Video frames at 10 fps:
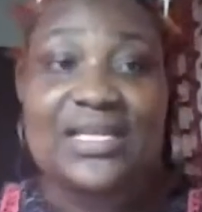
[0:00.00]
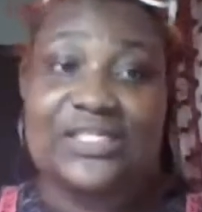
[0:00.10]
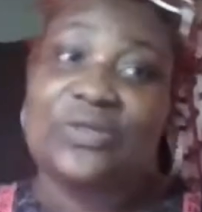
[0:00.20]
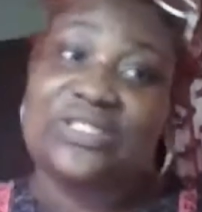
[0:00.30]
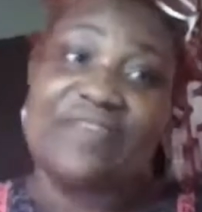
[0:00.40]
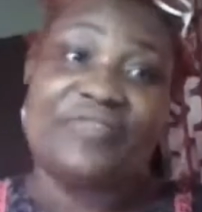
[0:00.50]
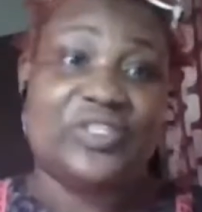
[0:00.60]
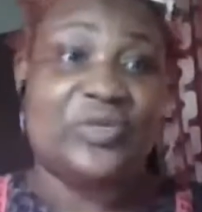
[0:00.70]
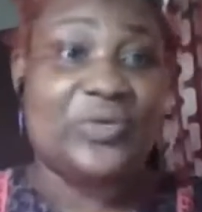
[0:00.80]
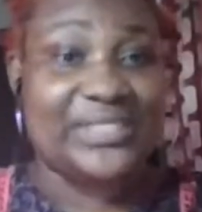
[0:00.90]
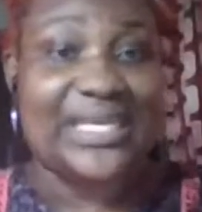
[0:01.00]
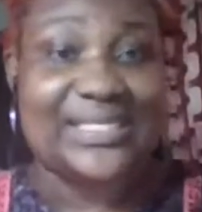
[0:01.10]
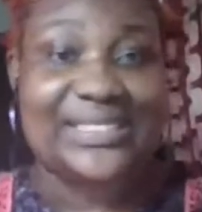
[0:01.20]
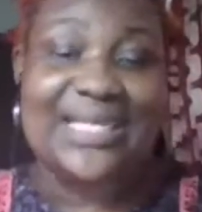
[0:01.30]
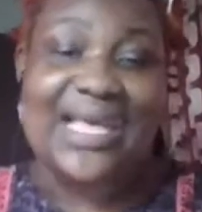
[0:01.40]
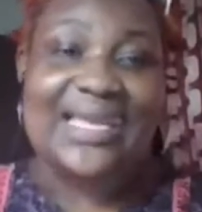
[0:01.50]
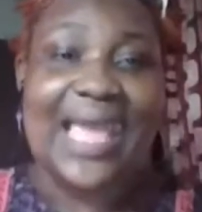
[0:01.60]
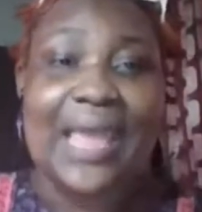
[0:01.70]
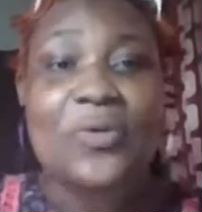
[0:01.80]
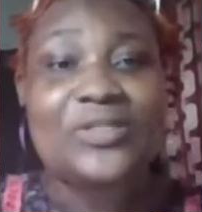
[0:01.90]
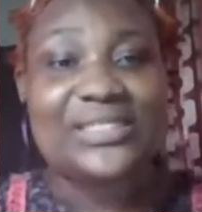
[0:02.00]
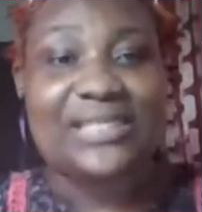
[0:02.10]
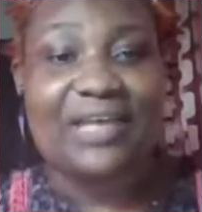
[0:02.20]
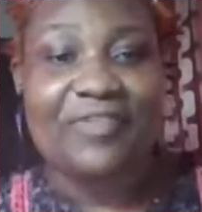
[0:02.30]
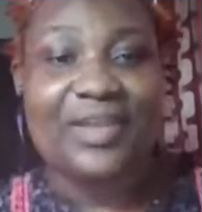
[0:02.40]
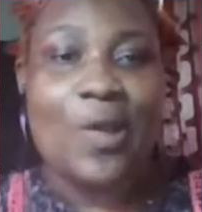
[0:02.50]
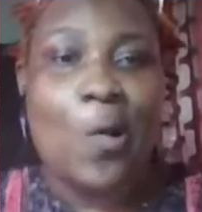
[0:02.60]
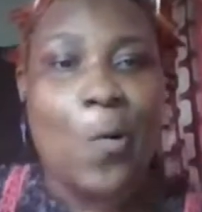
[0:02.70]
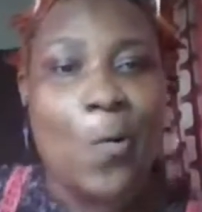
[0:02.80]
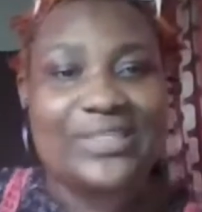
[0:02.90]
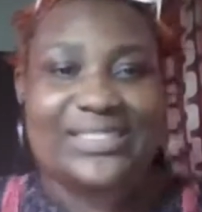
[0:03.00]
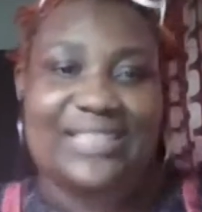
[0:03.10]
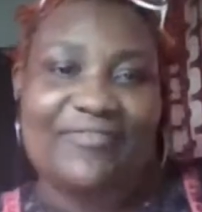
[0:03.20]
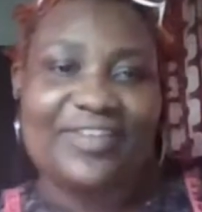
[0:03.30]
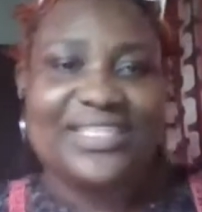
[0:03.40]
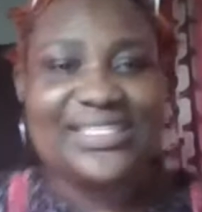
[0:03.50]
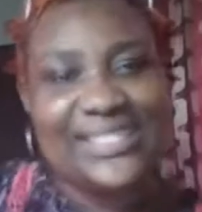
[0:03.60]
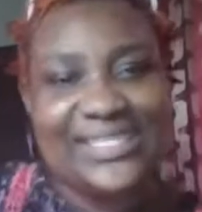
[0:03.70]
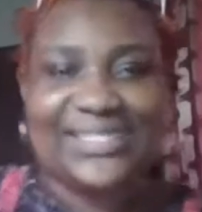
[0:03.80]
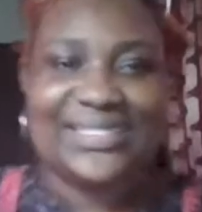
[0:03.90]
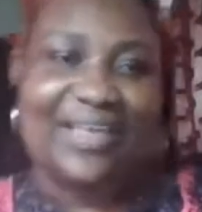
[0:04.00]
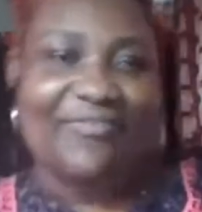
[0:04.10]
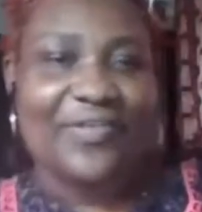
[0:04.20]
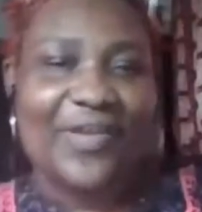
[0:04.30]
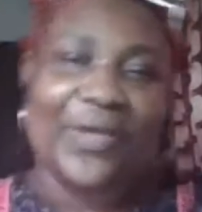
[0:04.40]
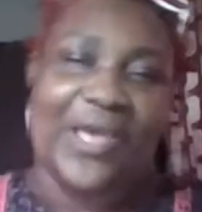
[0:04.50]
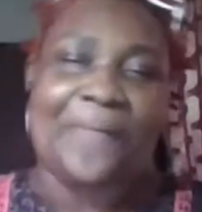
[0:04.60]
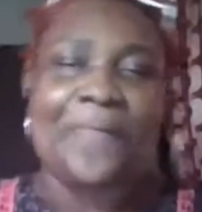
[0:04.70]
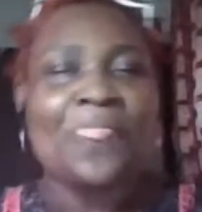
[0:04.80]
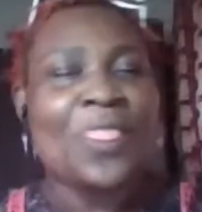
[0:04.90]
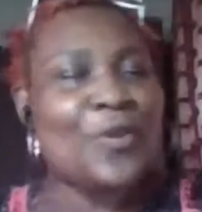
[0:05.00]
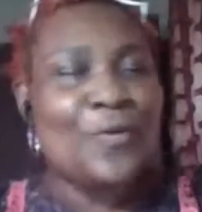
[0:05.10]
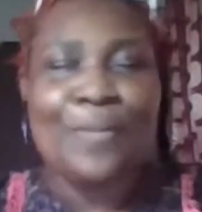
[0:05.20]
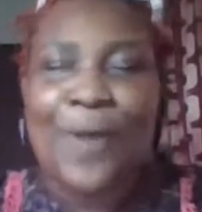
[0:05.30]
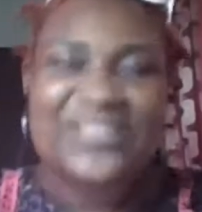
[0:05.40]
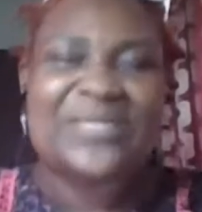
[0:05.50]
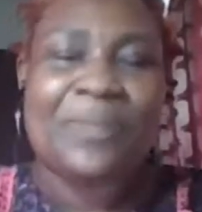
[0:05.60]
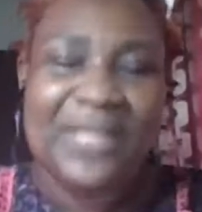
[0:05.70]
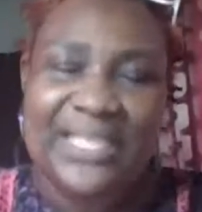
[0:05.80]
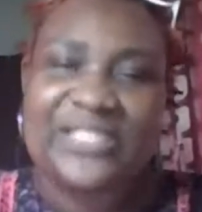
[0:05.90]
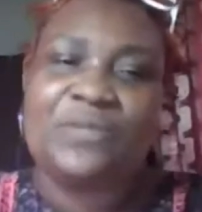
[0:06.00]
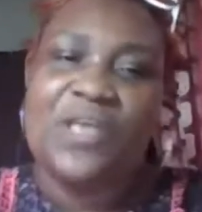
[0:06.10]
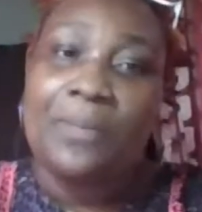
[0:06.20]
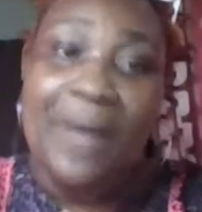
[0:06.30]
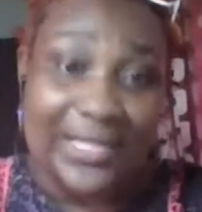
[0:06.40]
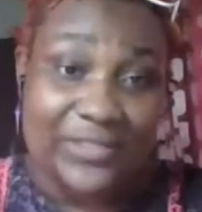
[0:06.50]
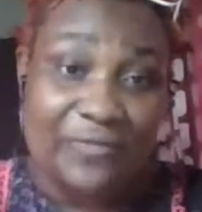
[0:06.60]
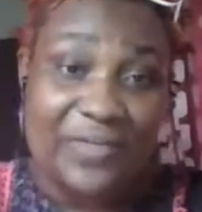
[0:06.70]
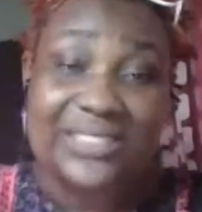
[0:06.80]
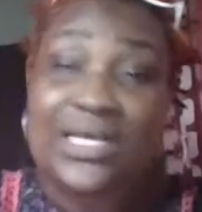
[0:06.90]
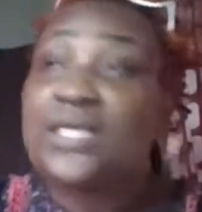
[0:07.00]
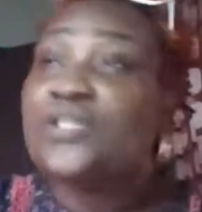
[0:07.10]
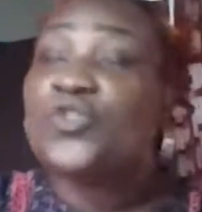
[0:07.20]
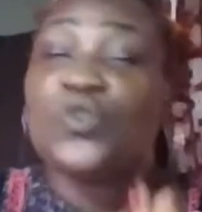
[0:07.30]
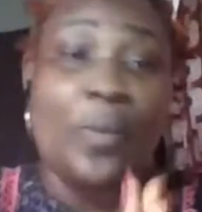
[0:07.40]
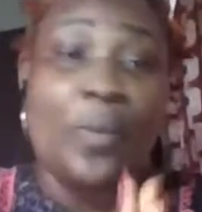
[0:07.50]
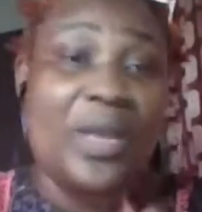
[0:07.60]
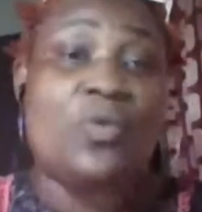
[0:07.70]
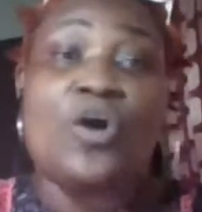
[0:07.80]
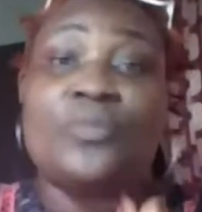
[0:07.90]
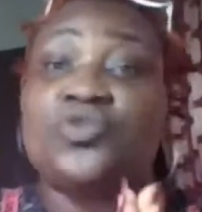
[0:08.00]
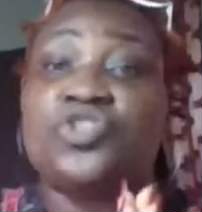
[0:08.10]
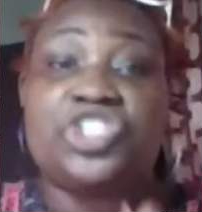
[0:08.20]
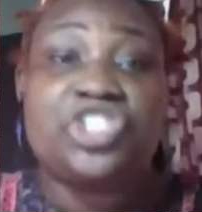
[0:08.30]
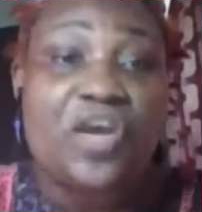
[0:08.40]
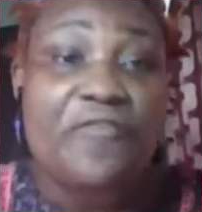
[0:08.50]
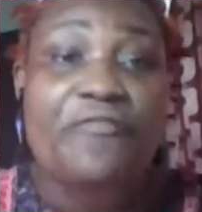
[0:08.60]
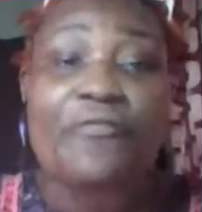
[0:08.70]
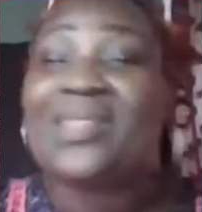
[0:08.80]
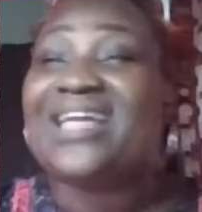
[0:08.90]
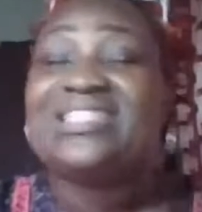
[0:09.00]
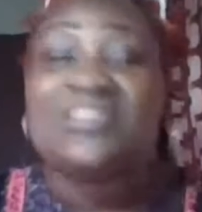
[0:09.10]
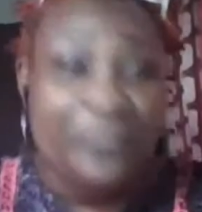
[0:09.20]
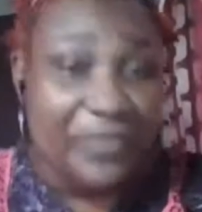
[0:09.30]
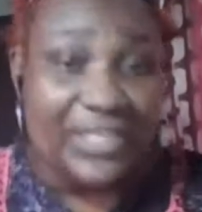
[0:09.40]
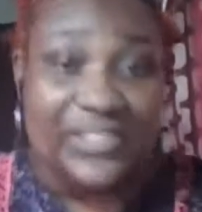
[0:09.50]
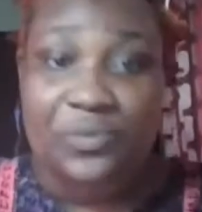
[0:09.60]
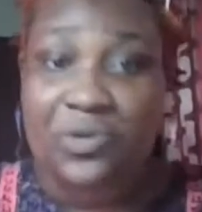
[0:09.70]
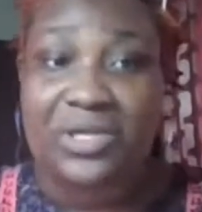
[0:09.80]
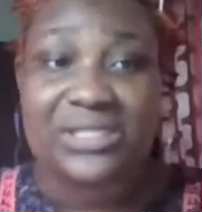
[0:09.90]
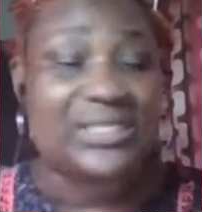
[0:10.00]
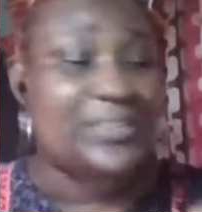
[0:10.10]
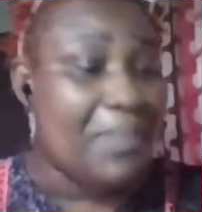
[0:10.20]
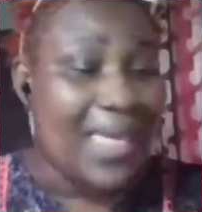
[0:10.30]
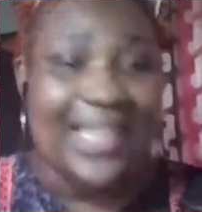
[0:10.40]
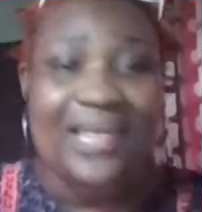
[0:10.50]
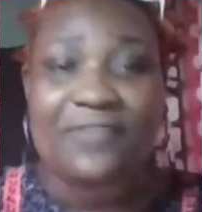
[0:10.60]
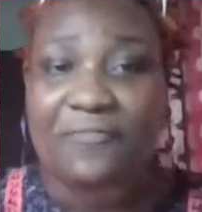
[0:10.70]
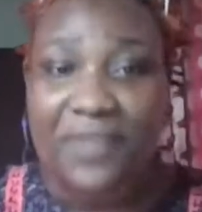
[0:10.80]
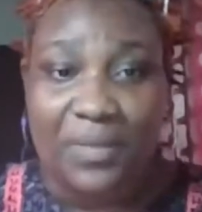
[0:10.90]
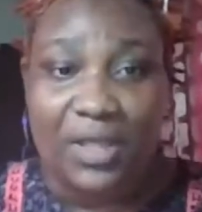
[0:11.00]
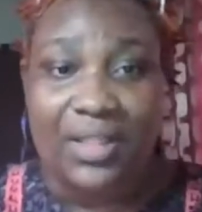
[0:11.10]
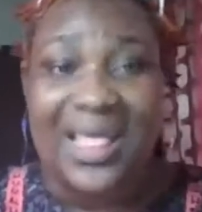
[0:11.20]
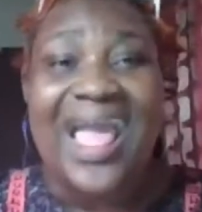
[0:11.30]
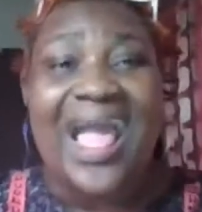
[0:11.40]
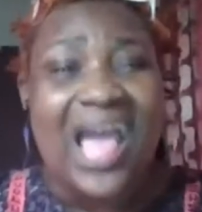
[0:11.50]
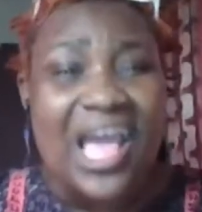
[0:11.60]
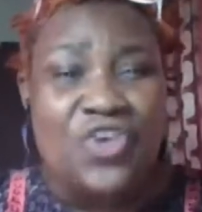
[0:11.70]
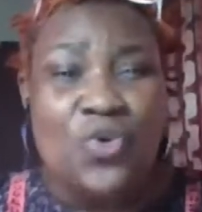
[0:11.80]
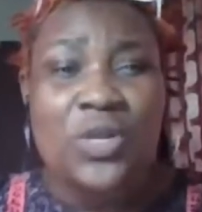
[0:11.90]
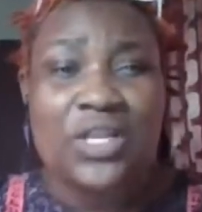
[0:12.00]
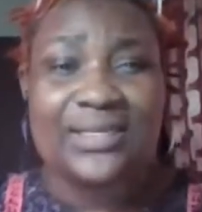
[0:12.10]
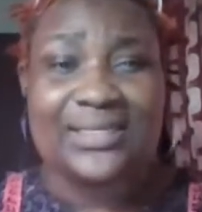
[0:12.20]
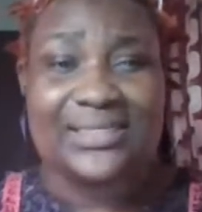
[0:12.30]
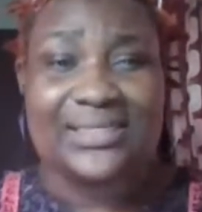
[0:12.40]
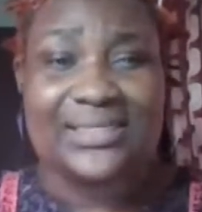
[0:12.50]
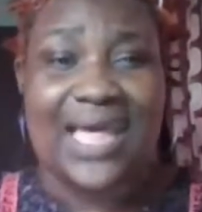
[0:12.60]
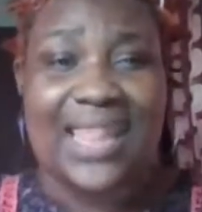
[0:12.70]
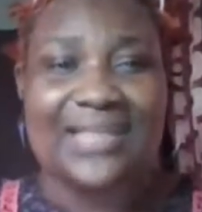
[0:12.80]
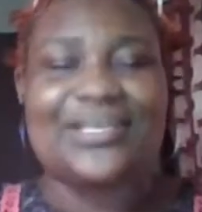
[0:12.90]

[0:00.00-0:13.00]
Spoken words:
0706 917 1767. Okay, you must please be a part of it. So many people come to share from their different experiences, male and female, and you will understand that